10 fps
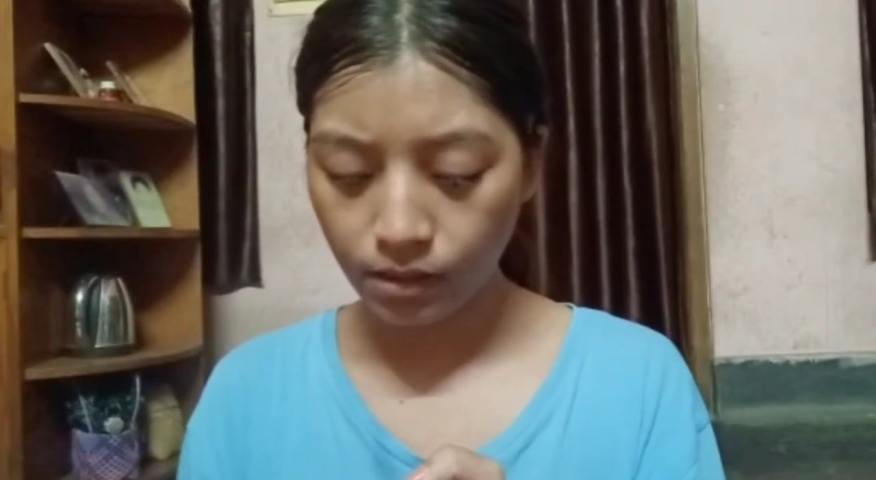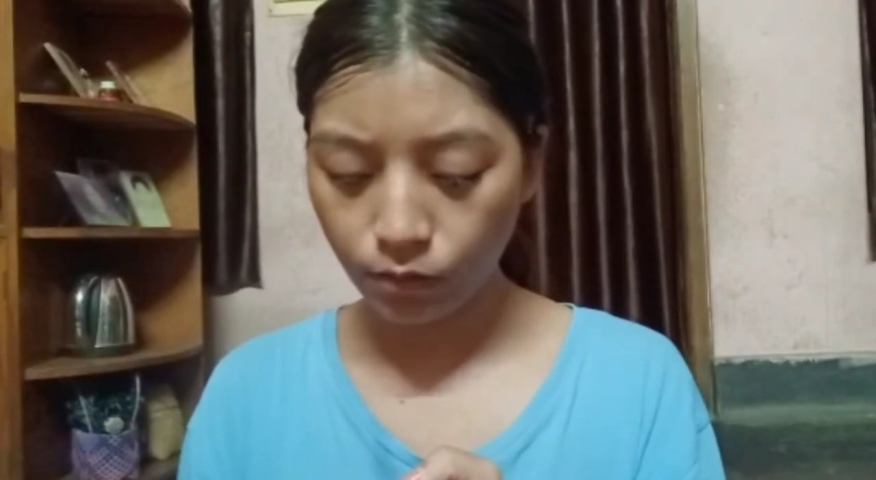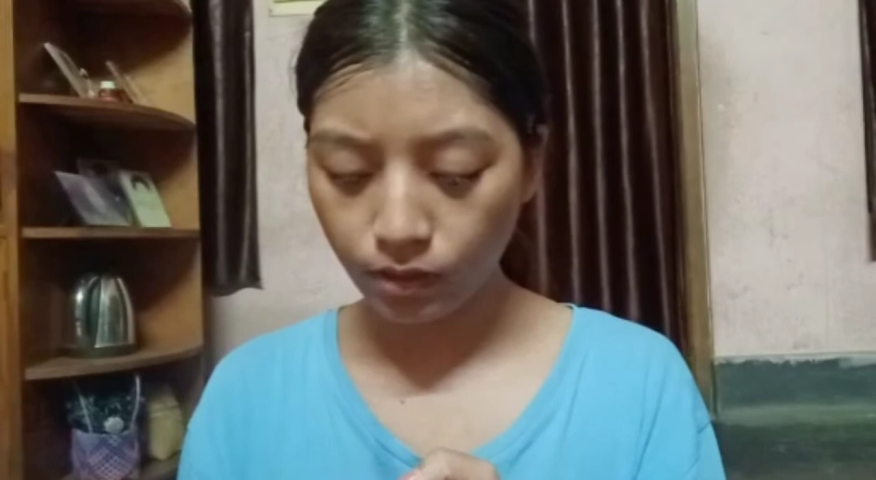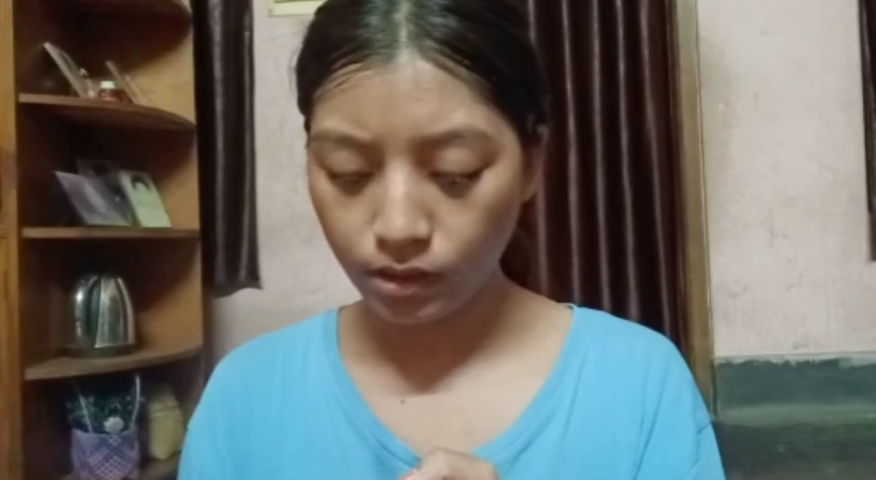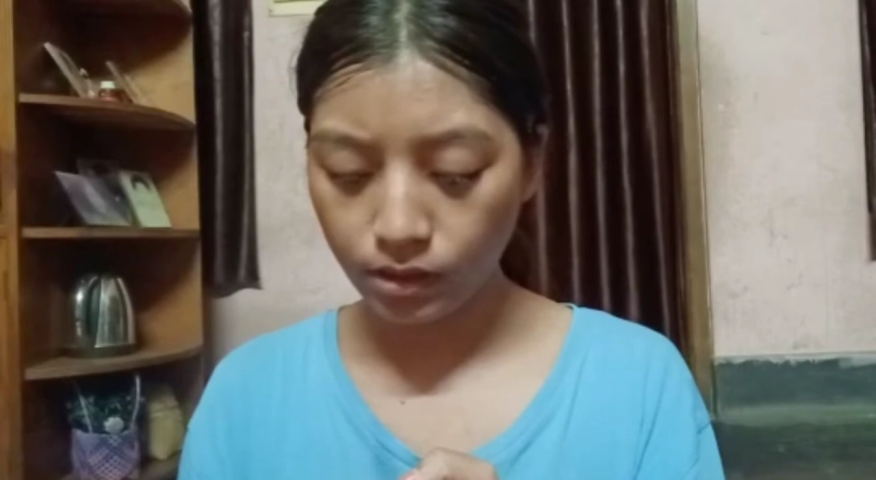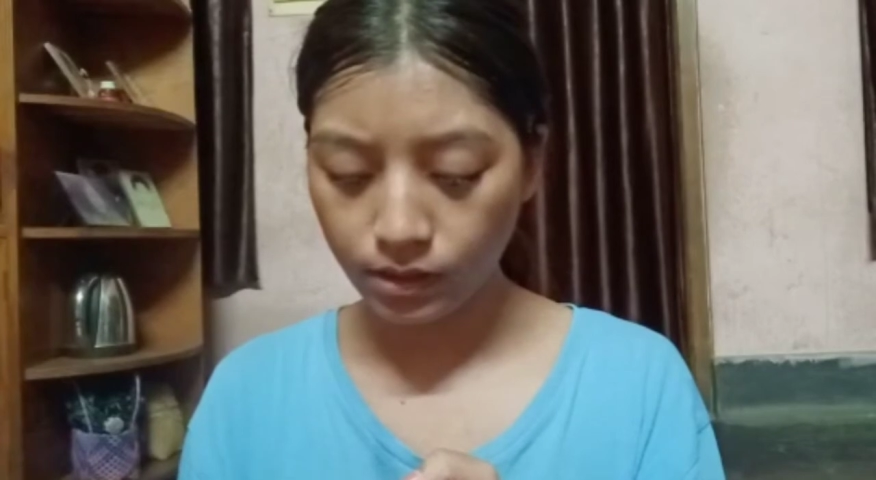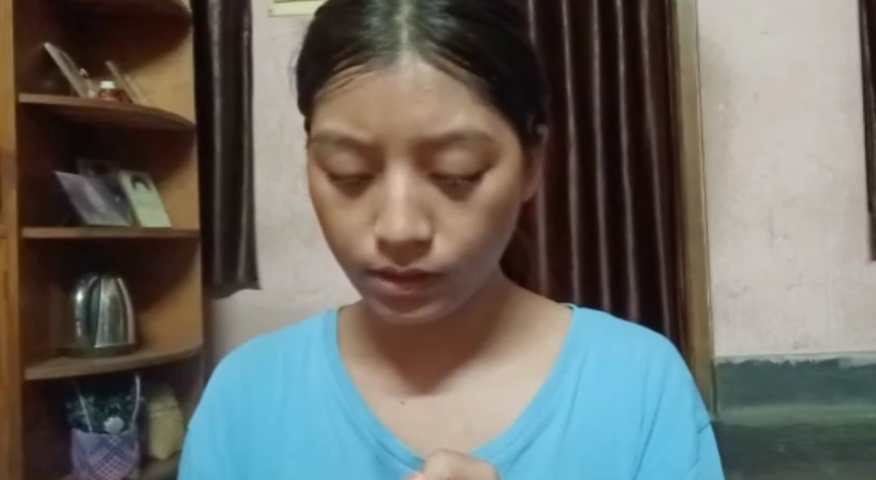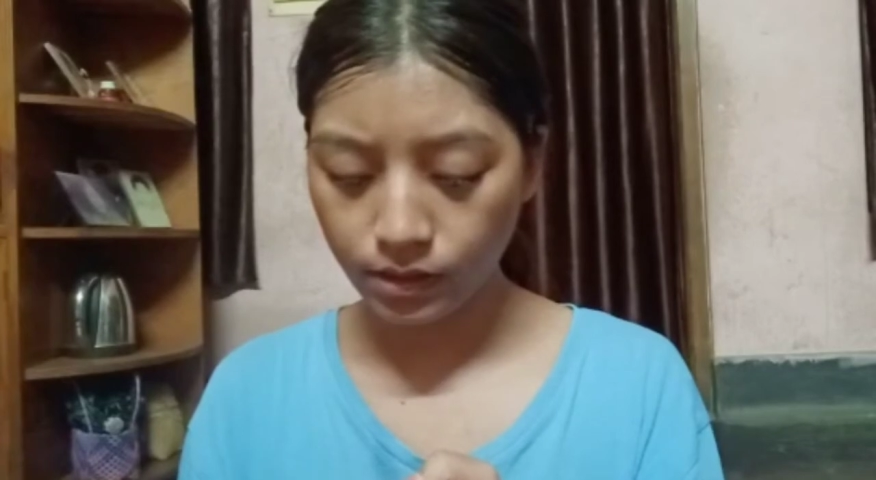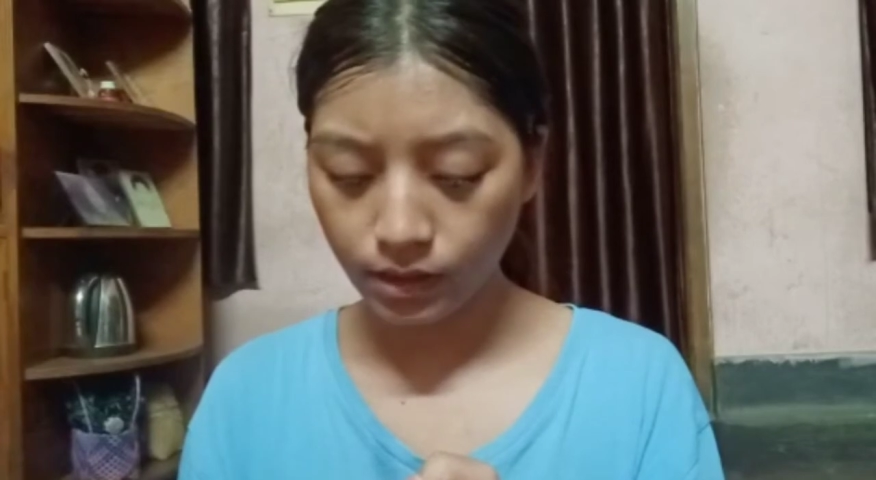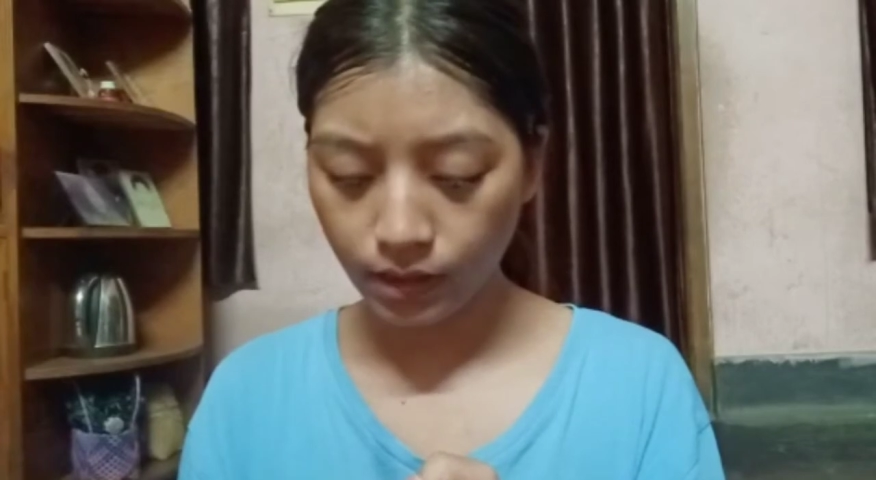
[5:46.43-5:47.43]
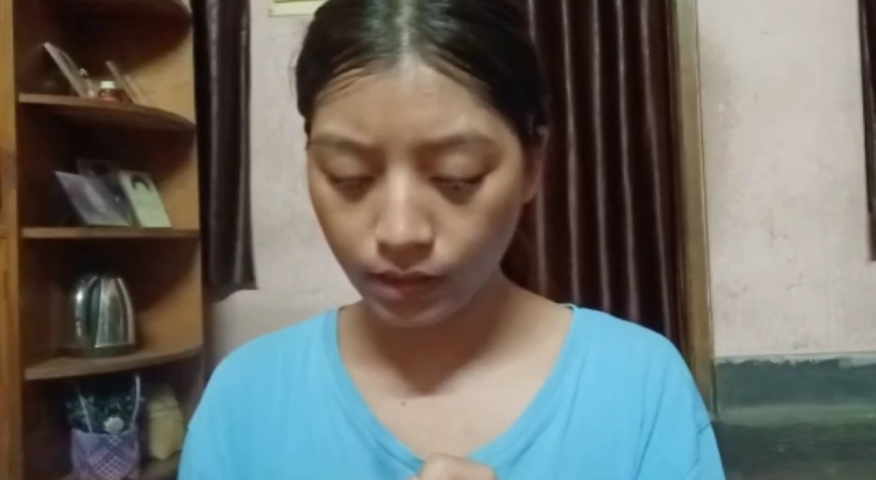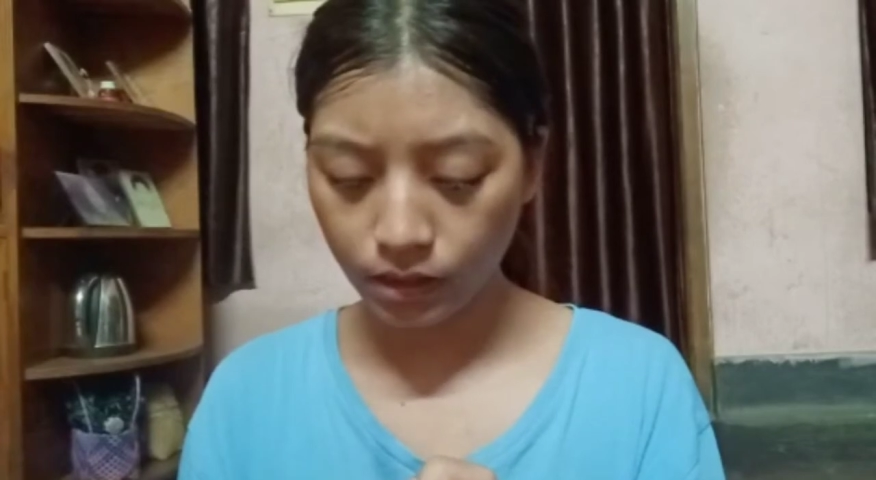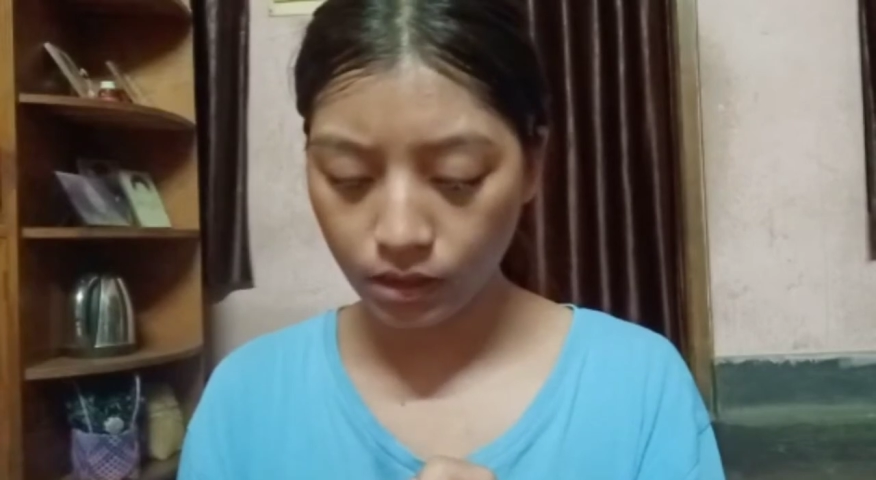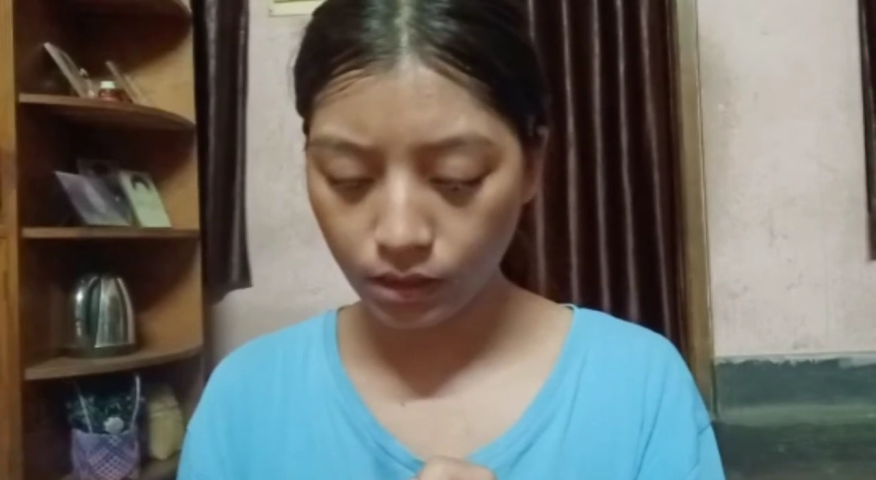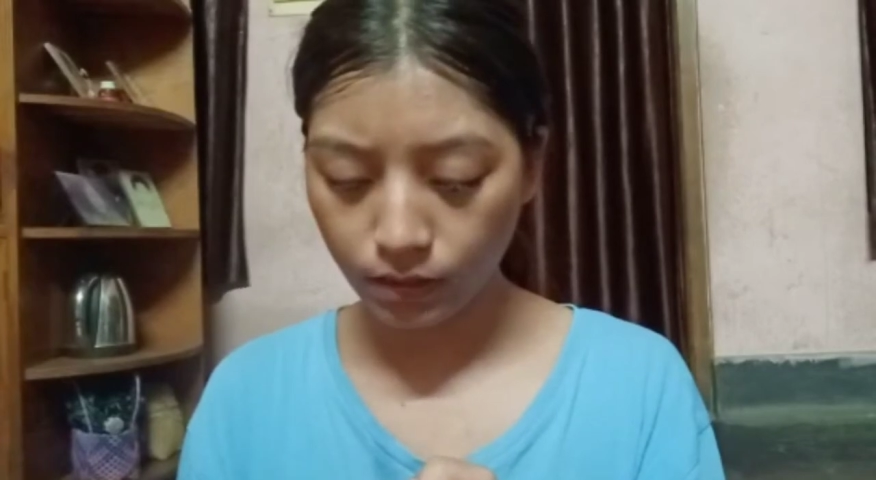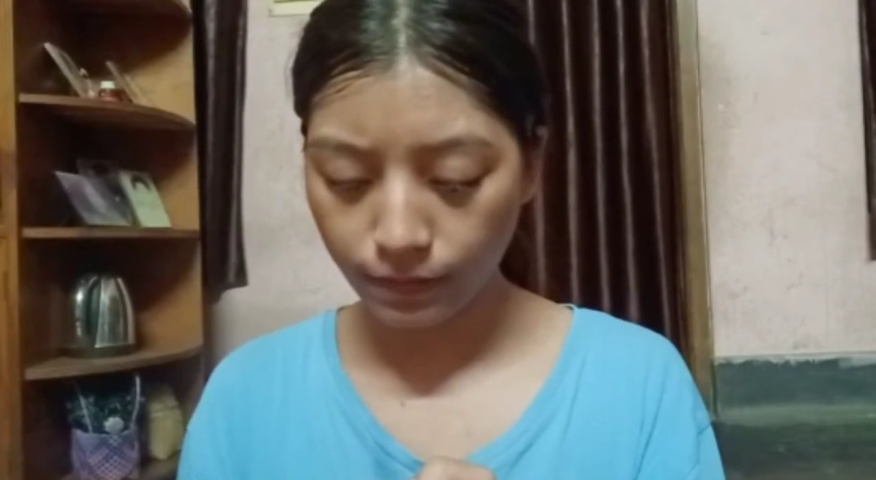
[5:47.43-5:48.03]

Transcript: You can just get it in,